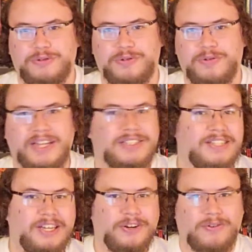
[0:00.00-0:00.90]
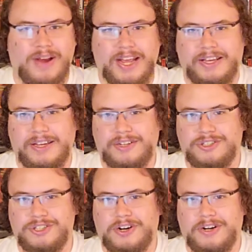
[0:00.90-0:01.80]
do a tier ranking
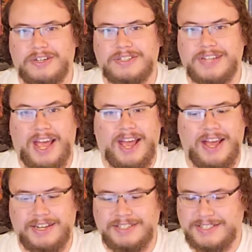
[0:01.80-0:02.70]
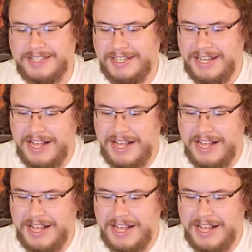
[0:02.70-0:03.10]
chart, and